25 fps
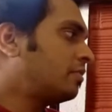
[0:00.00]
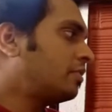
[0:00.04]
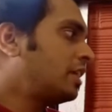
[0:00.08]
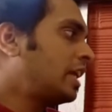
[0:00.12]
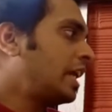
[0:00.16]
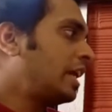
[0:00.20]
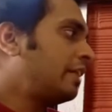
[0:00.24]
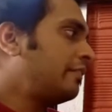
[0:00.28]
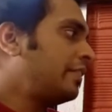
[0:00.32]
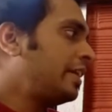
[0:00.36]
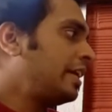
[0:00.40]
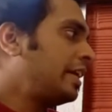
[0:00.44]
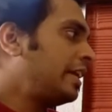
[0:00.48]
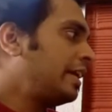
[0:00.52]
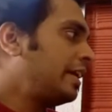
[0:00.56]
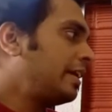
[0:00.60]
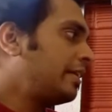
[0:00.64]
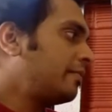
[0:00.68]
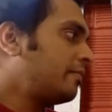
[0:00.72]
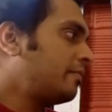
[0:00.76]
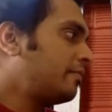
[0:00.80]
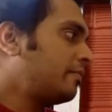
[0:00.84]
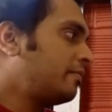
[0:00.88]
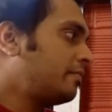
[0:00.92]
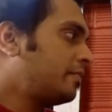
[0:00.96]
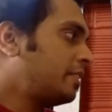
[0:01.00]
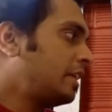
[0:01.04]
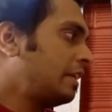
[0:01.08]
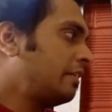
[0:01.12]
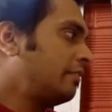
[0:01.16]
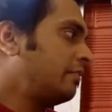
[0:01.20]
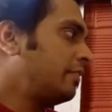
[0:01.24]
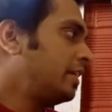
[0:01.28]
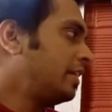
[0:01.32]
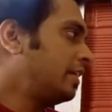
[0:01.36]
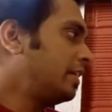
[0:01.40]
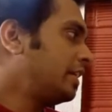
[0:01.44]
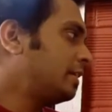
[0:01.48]
Away.
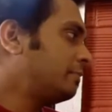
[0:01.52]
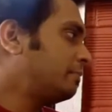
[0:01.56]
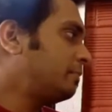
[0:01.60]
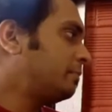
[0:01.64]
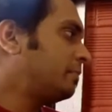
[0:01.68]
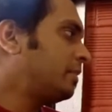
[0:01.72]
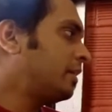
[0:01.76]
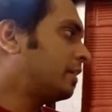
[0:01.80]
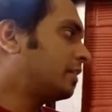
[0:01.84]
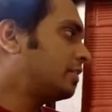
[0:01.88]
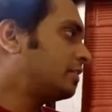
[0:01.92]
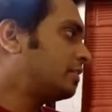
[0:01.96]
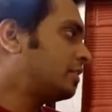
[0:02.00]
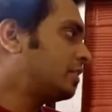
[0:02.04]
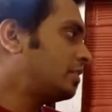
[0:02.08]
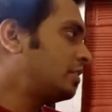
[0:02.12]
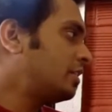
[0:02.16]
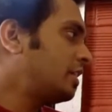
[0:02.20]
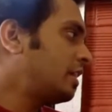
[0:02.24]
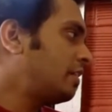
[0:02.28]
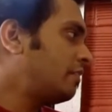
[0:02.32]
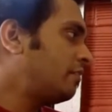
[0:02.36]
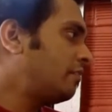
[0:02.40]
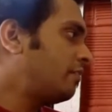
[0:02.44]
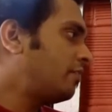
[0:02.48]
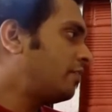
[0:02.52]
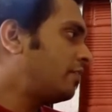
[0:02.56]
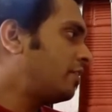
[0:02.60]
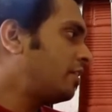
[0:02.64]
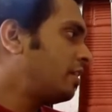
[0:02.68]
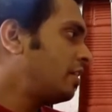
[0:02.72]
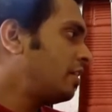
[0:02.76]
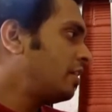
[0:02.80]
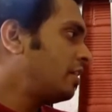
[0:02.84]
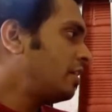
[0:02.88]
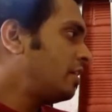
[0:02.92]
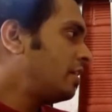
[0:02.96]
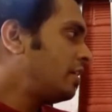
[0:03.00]
Let me mark this as FAB.
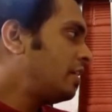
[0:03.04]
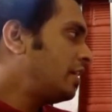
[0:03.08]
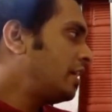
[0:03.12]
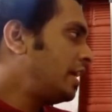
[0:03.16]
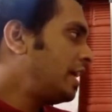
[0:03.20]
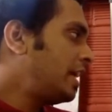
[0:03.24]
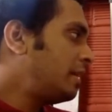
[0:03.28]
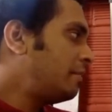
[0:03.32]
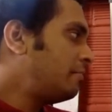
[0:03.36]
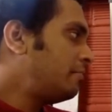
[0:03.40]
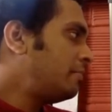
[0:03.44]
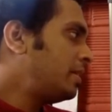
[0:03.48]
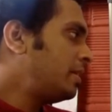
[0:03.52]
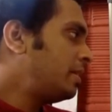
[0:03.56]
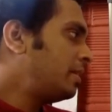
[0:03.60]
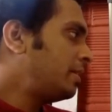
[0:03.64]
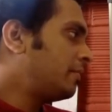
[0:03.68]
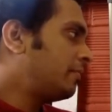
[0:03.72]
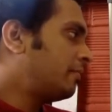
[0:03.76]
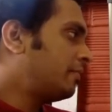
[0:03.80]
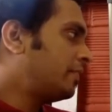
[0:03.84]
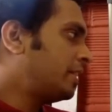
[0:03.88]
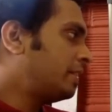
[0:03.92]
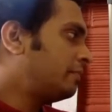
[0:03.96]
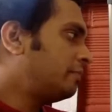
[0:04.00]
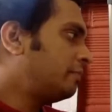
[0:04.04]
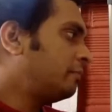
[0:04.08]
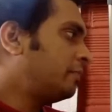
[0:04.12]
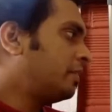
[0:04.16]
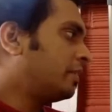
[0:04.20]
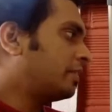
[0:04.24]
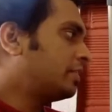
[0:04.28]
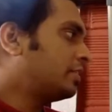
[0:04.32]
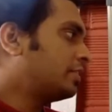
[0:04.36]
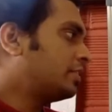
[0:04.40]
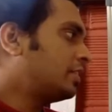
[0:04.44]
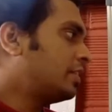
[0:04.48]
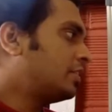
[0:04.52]
Let me
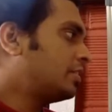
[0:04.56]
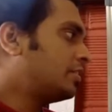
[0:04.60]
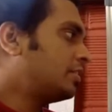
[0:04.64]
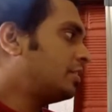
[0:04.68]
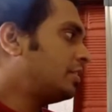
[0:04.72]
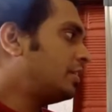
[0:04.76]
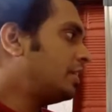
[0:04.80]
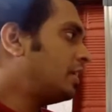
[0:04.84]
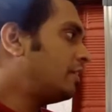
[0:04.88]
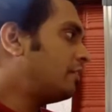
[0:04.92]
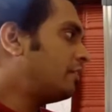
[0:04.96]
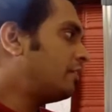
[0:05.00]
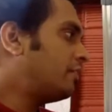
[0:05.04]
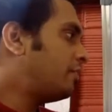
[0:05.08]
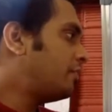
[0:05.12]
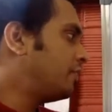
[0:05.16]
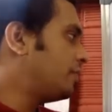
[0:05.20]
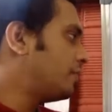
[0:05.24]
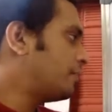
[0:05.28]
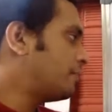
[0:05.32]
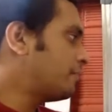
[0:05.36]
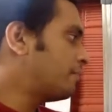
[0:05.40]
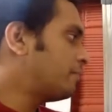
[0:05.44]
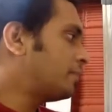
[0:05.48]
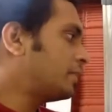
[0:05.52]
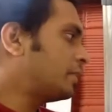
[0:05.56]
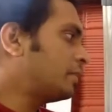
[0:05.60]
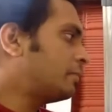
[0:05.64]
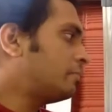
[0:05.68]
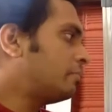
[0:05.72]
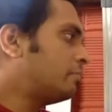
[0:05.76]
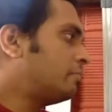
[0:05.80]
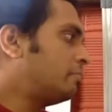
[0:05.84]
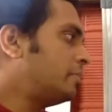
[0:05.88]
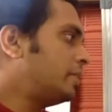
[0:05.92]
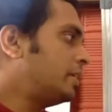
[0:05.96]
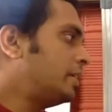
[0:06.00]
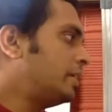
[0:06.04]
mark this as
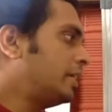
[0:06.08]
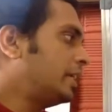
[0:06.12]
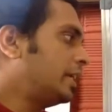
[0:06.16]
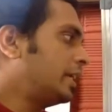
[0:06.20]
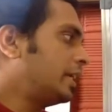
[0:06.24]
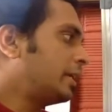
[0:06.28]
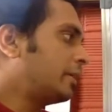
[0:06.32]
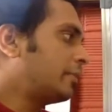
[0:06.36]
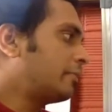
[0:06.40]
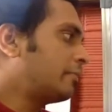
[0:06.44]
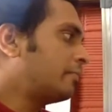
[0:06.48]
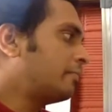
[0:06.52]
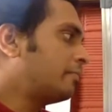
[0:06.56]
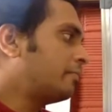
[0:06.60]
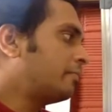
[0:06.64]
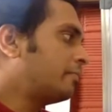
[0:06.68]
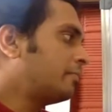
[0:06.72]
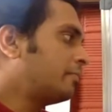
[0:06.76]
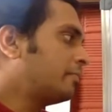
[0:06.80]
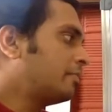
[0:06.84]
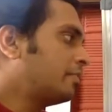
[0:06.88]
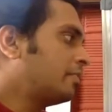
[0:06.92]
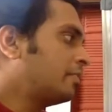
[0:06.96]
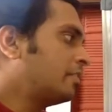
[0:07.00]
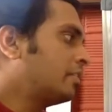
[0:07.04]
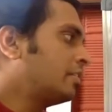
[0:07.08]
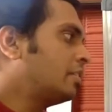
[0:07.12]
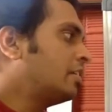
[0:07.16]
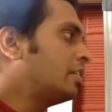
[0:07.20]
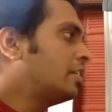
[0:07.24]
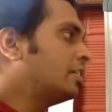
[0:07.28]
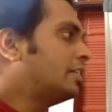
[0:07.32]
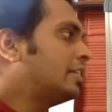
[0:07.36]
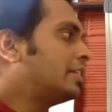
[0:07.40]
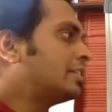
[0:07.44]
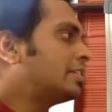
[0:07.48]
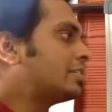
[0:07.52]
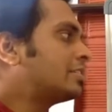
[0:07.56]
FBA.
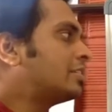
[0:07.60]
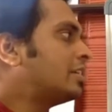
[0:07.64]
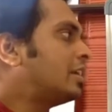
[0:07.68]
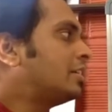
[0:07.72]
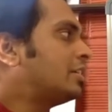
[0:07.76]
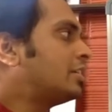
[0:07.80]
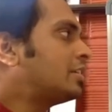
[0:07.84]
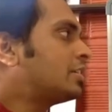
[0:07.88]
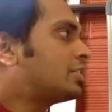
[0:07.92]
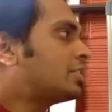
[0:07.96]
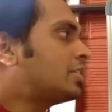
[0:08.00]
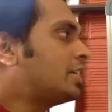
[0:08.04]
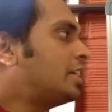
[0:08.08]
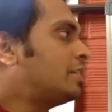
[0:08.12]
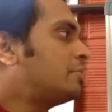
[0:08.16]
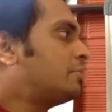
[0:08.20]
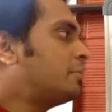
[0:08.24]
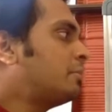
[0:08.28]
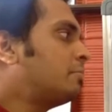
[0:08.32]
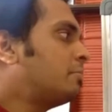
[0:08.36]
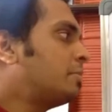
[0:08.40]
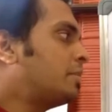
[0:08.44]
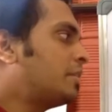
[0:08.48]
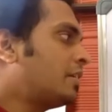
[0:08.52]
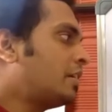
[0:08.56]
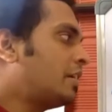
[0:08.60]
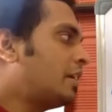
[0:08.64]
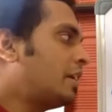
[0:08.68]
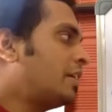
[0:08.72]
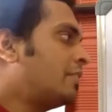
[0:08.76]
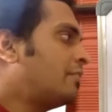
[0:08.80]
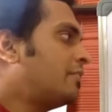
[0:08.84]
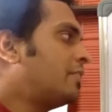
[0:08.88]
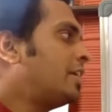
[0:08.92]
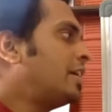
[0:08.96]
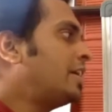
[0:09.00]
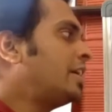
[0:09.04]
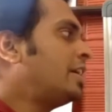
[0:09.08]
This is the other straight member.
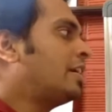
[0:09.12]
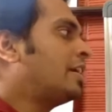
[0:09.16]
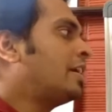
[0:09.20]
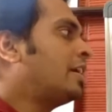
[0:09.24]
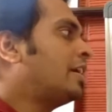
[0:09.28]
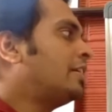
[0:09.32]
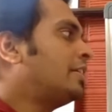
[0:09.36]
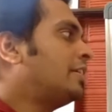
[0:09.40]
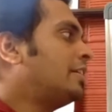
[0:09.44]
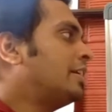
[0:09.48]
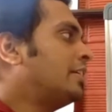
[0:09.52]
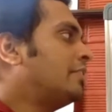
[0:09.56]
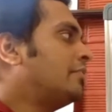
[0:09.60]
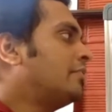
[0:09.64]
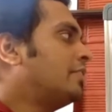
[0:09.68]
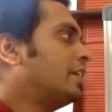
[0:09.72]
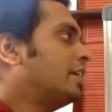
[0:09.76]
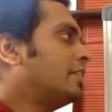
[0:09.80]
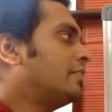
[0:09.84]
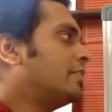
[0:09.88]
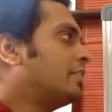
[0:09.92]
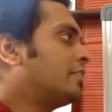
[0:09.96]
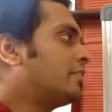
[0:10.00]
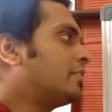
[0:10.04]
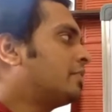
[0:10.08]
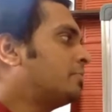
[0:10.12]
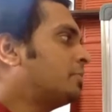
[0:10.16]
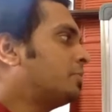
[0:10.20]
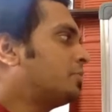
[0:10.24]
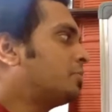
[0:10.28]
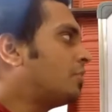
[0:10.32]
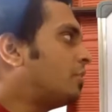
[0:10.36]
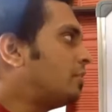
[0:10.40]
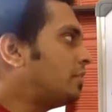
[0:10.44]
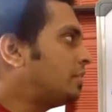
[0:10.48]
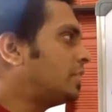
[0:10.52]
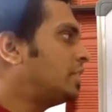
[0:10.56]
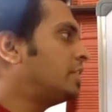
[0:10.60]
Away and away. Away from the
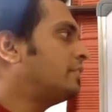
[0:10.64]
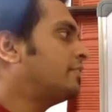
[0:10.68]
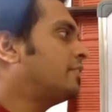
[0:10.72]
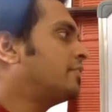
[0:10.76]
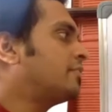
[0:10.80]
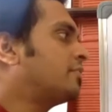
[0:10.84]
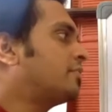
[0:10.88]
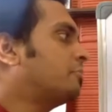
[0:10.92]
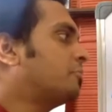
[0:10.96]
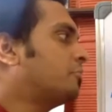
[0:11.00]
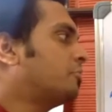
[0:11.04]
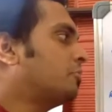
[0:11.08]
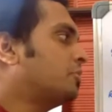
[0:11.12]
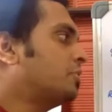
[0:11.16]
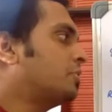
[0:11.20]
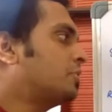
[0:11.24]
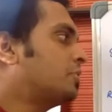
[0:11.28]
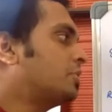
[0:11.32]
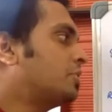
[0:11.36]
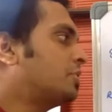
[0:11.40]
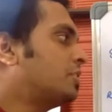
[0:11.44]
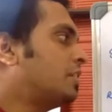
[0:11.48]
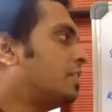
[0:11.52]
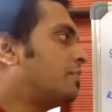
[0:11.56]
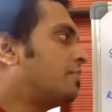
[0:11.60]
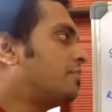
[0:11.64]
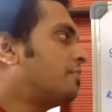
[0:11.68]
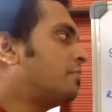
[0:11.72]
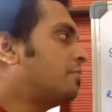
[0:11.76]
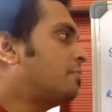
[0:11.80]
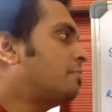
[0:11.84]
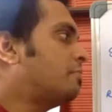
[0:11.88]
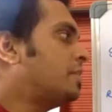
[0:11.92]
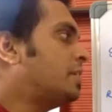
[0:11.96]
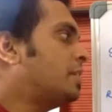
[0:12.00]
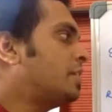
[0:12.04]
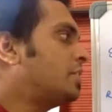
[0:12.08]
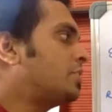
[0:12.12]
joint and away from the joint. This is
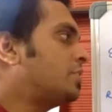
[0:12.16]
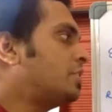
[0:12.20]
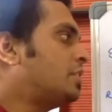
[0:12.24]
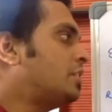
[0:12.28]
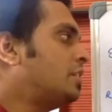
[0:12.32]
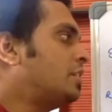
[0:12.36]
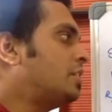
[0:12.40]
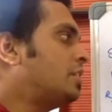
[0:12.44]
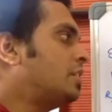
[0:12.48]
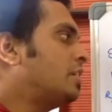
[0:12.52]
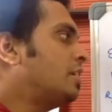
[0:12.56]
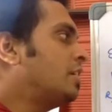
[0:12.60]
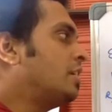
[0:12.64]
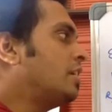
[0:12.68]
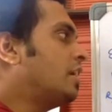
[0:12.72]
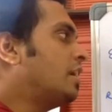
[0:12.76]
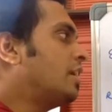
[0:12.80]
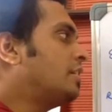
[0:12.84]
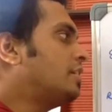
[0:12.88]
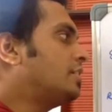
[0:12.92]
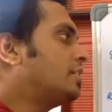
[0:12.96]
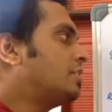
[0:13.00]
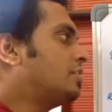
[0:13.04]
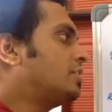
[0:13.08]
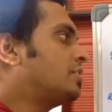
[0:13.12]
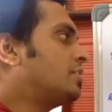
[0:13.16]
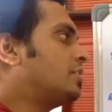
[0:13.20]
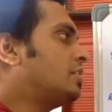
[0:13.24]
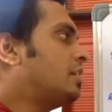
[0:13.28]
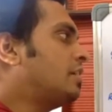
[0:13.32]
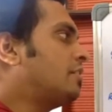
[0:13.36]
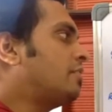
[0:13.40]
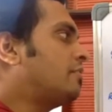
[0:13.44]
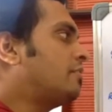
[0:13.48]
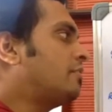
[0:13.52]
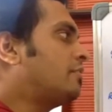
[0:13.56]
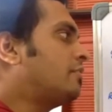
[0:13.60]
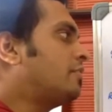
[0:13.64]
FBC and this is
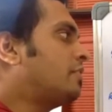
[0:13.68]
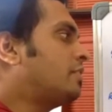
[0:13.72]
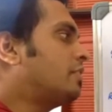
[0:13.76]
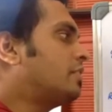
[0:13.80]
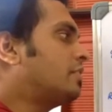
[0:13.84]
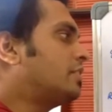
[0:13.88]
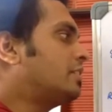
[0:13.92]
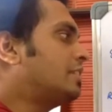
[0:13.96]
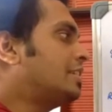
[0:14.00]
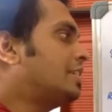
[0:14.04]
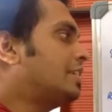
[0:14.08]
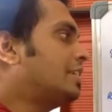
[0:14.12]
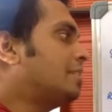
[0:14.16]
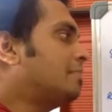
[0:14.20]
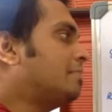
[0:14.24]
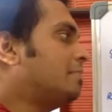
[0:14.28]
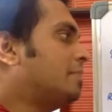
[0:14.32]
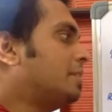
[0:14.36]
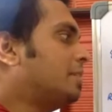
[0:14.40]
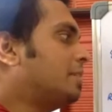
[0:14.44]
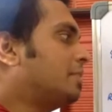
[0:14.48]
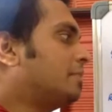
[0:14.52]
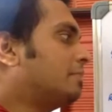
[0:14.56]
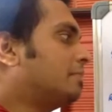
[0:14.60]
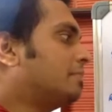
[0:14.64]
FCB.